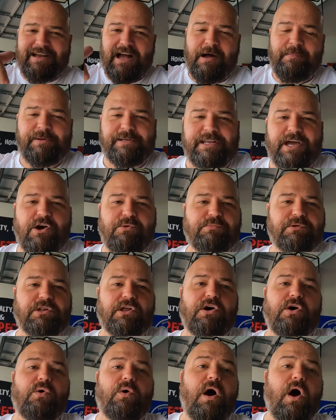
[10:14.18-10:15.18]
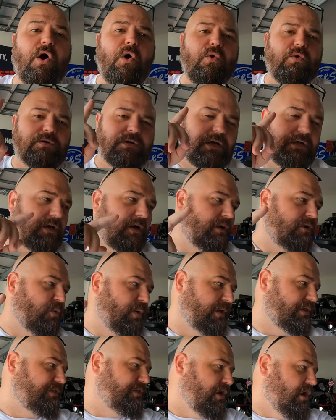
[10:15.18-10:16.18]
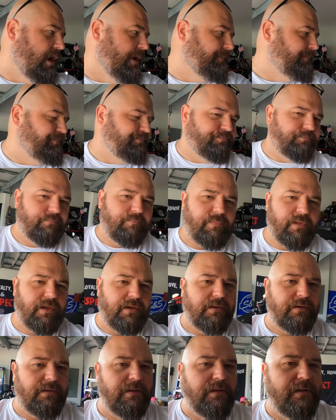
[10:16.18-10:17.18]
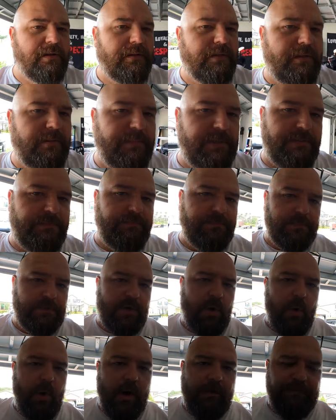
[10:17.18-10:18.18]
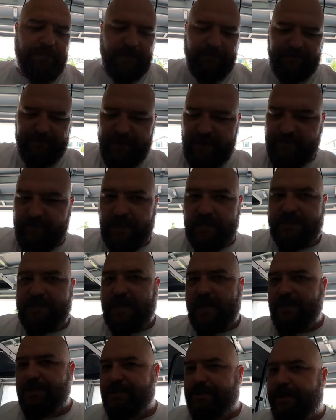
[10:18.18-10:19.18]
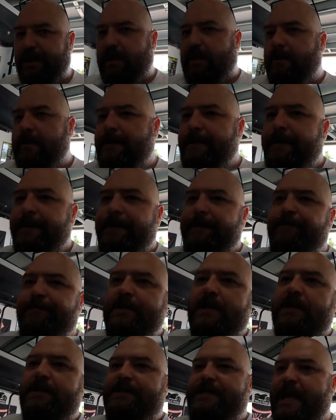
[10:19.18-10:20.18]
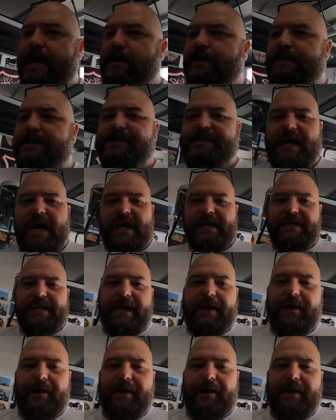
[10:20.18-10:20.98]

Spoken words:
Comment down below. Oh, a quick thought. Let me go off on a 5-minute tangent here. Tearing this guy